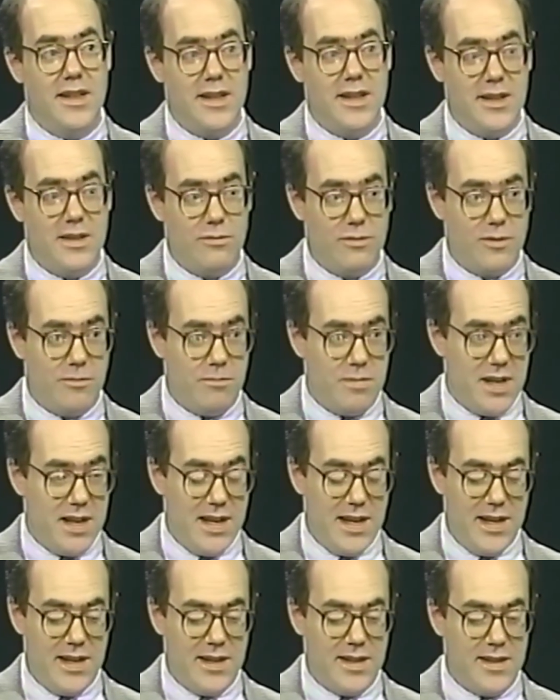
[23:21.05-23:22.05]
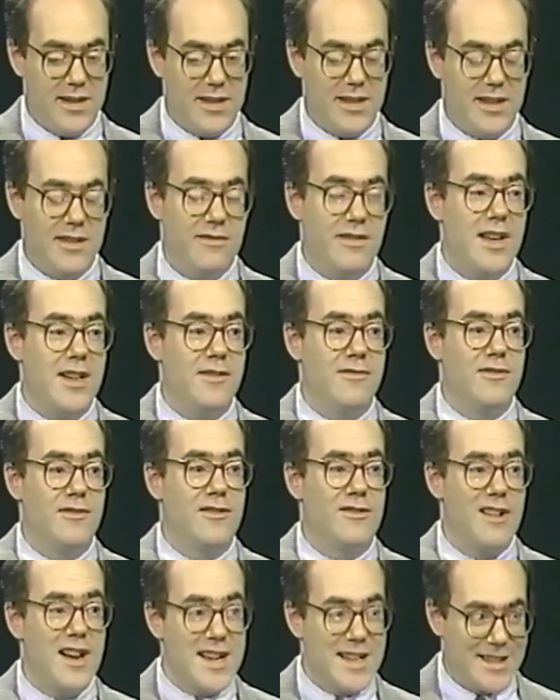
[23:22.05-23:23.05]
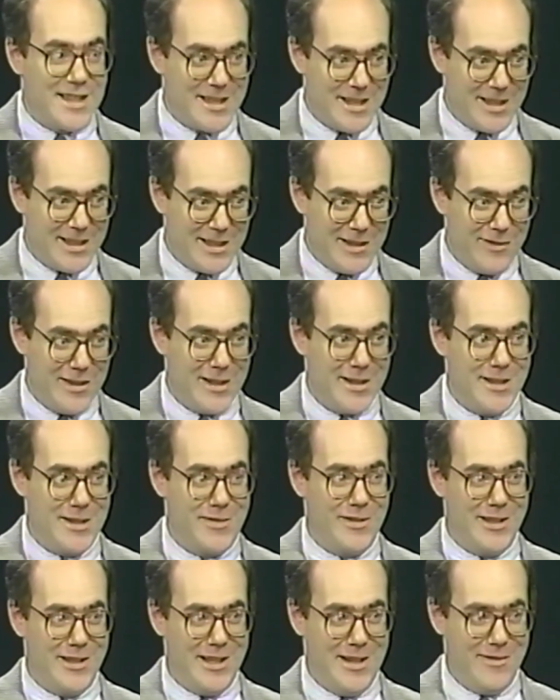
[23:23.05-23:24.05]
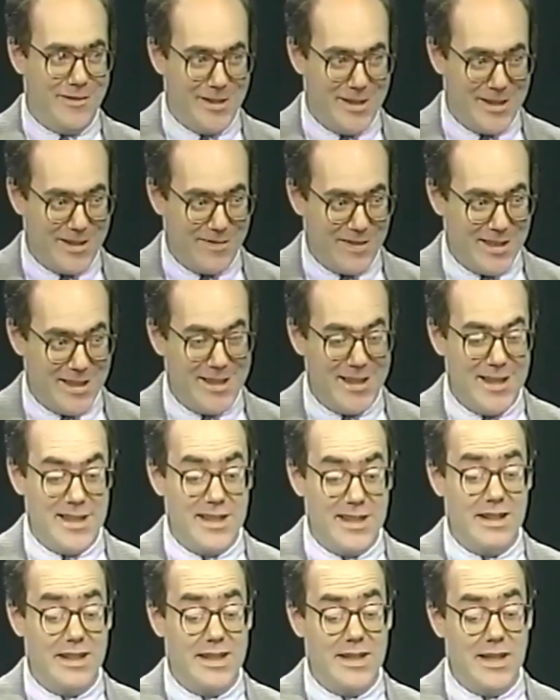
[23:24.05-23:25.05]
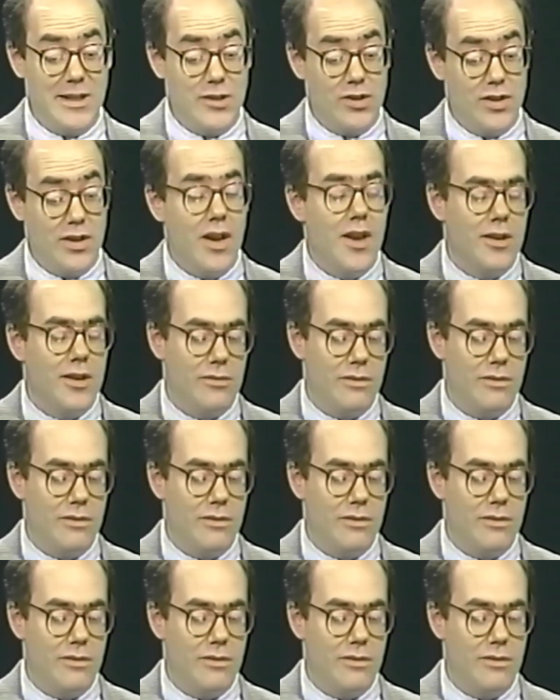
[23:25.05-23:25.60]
it will be an event of great significance for lovers of the city's architecture.